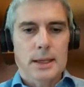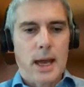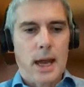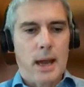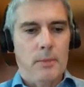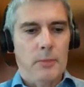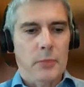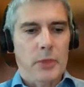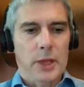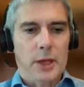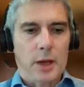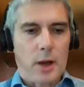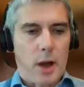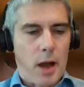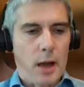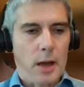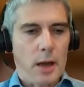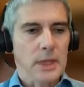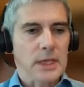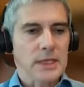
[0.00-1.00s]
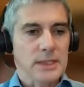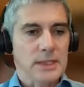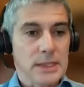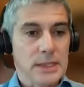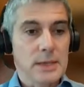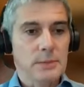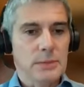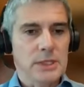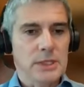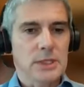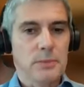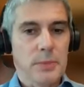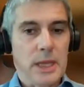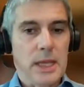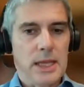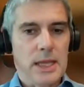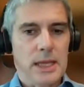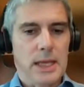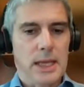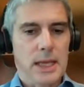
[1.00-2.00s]
um, the economy seems to
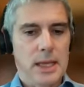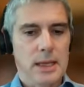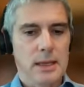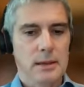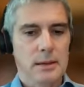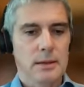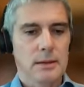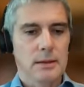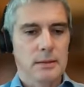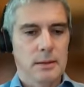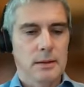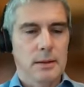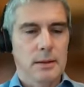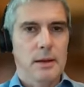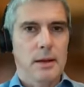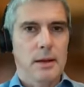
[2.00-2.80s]
be in